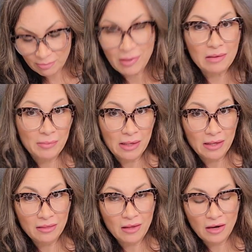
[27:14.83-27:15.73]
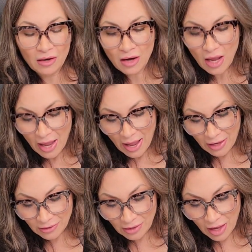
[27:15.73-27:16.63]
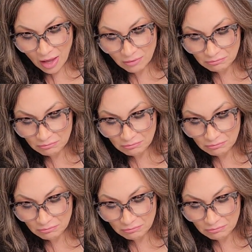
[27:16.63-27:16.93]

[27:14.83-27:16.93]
pigment in there, and yet